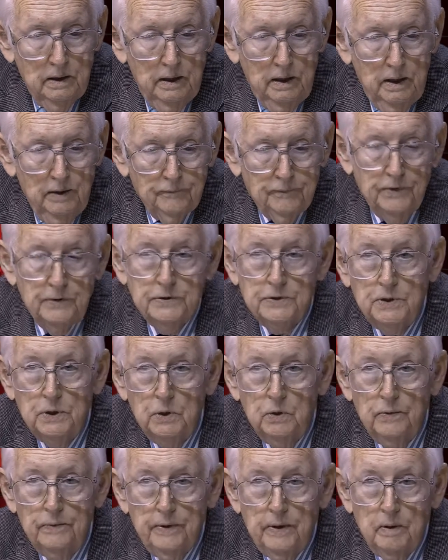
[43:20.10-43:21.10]
if there's
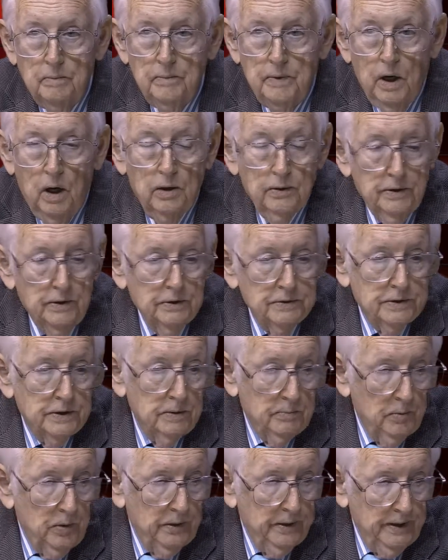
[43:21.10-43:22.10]
two of them, are there, is
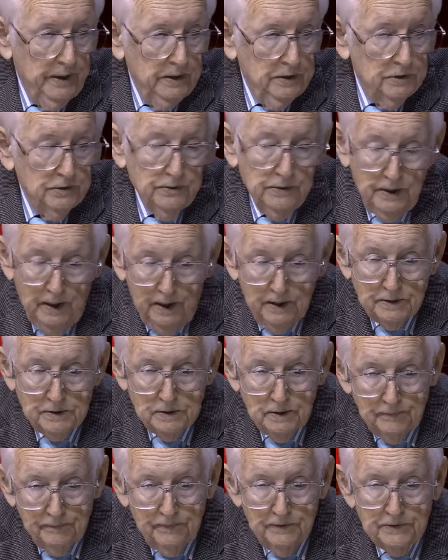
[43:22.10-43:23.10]
there more danger? Yes.
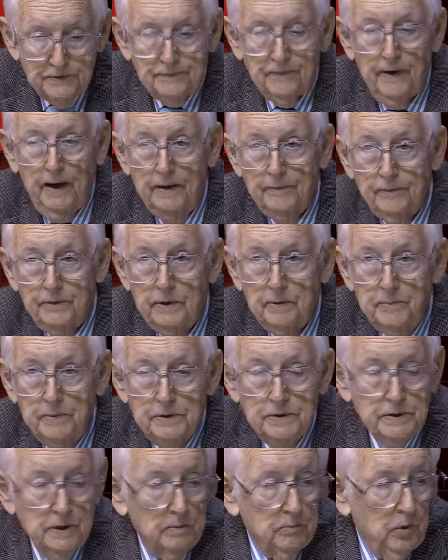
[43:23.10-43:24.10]
If there's five of them,
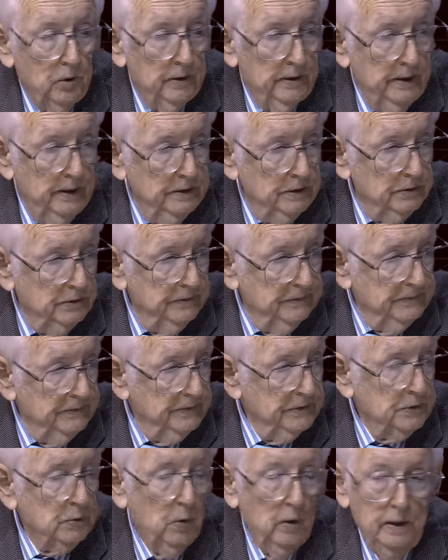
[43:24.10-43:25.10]
is there more danger? If
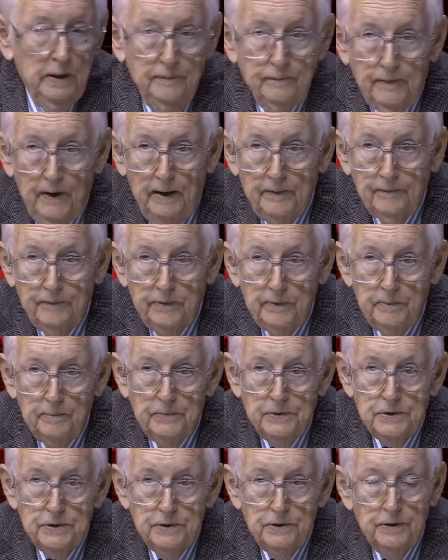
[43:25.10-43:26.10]
there's 25 of them,
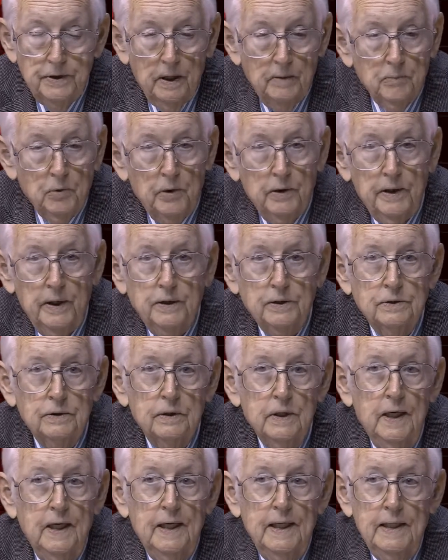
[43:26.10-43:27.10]
is there yet more danger?
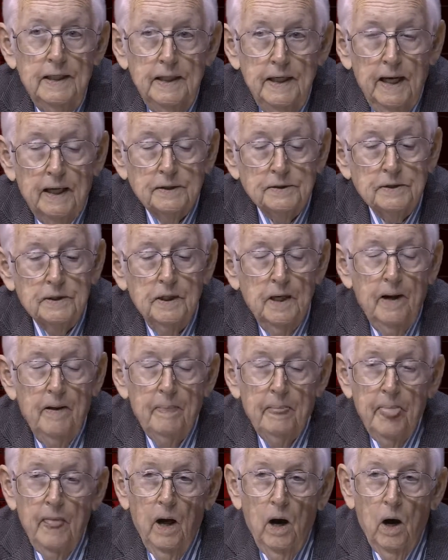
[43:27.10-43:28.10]
Yes.
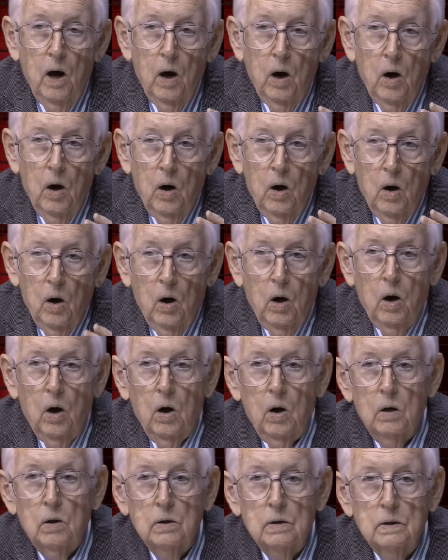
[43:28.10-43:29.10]

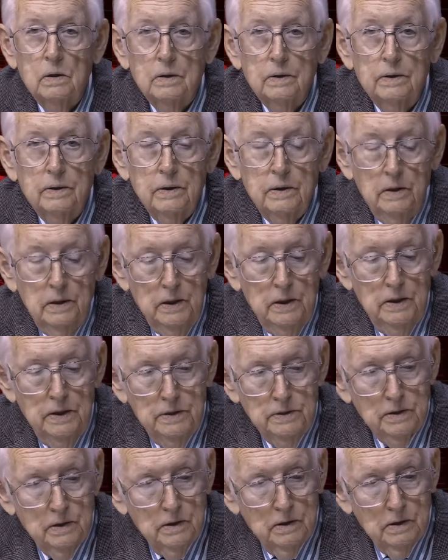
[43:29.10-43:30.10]
All
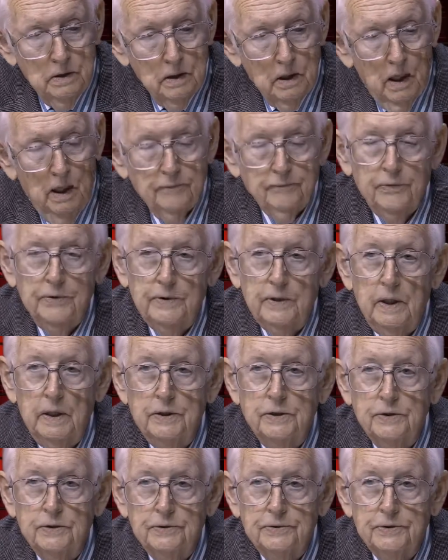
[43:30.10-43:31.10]
these
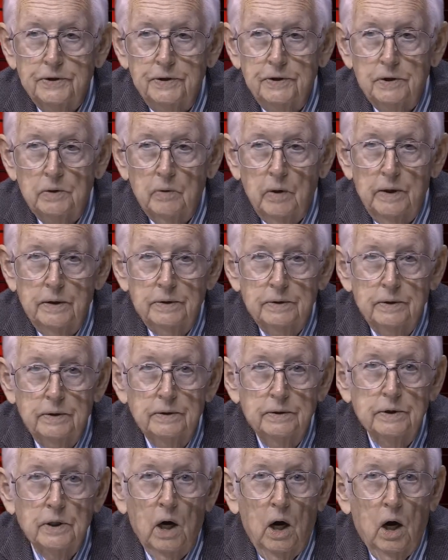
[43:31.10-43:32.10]
confrontational
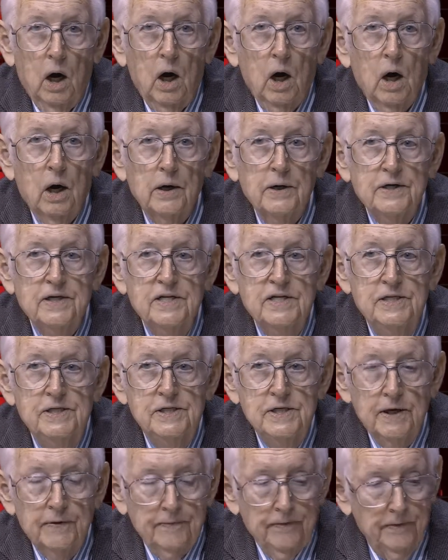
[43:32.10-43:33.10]
situations are
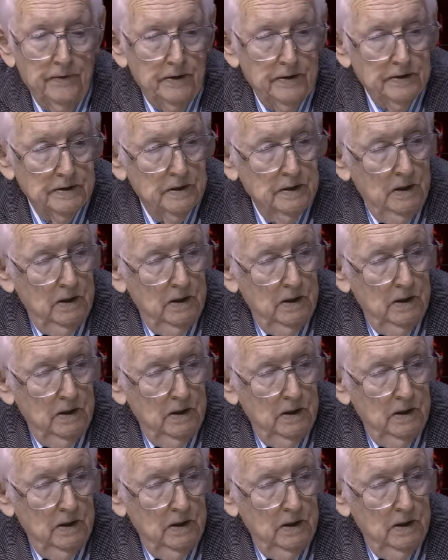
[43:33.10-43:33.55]
different.